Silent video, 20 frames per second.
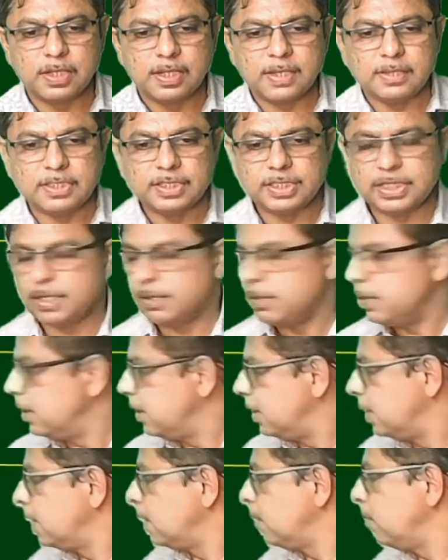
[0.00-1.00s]
This
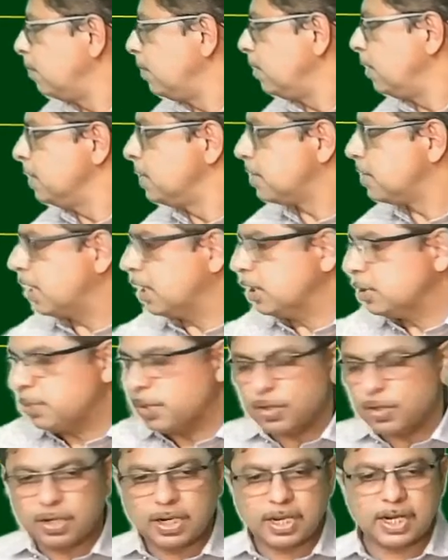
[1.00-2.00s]
term is transferred
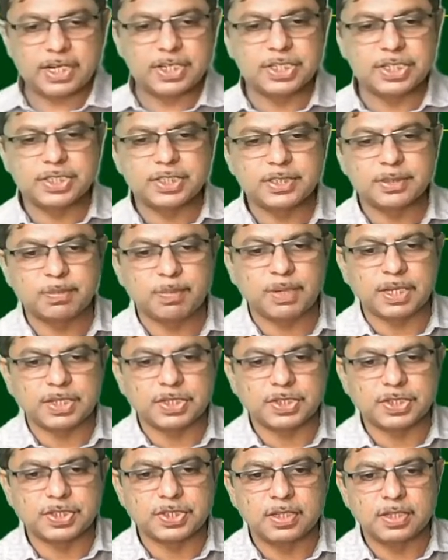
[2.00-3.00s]
on RHS,
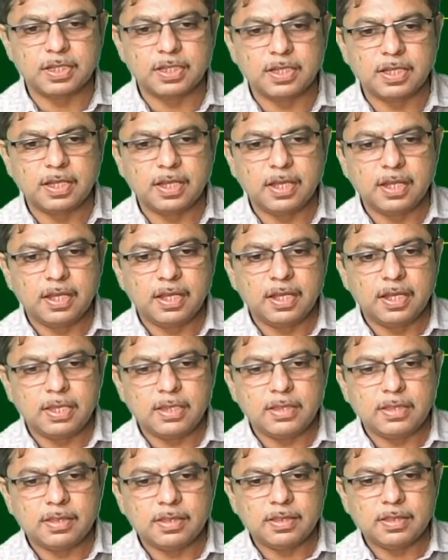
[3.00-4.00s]
plus
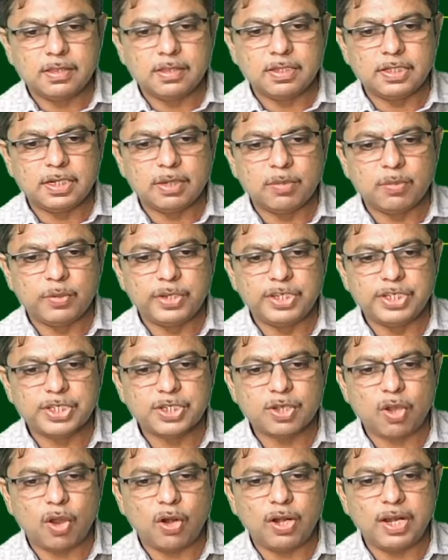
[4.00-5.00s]
the term which is
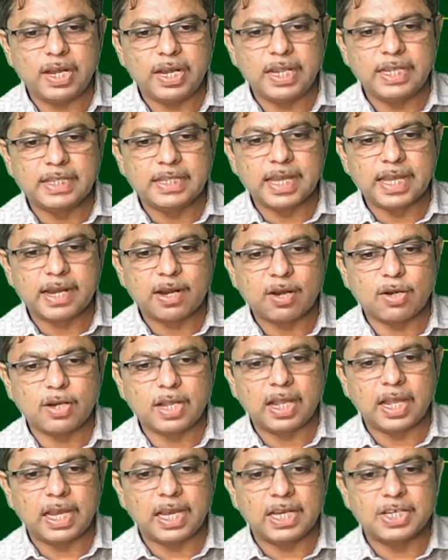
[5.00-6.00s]
already there on
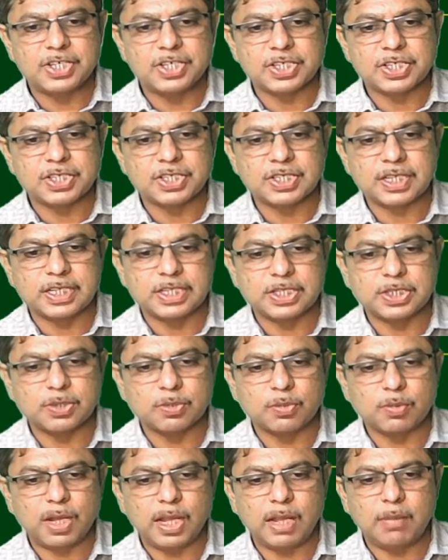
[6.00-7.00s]
LHS is
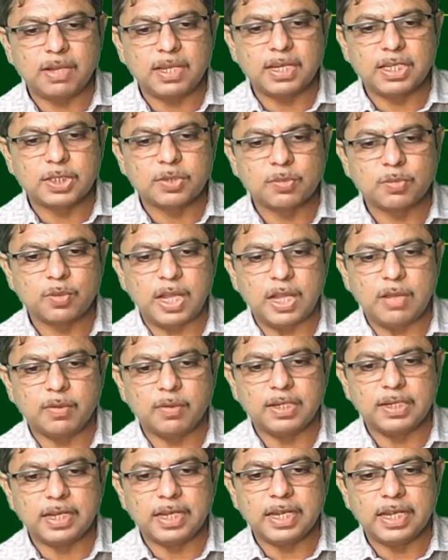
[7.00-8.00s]
y minus y1
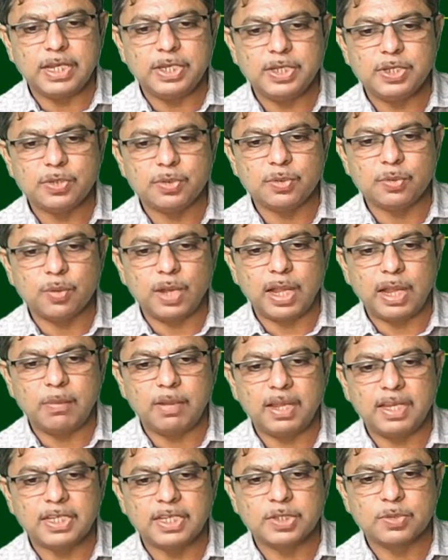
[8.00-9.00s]
into y
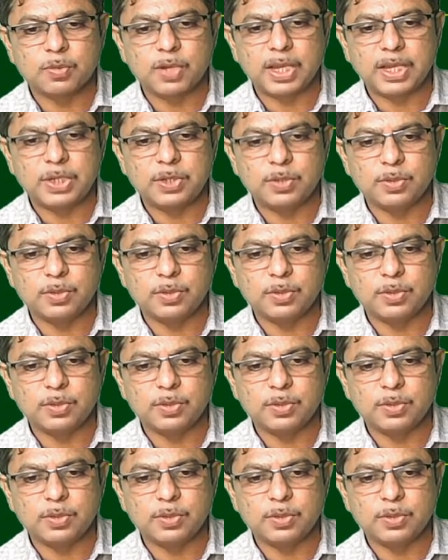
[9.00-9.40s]
minus y2,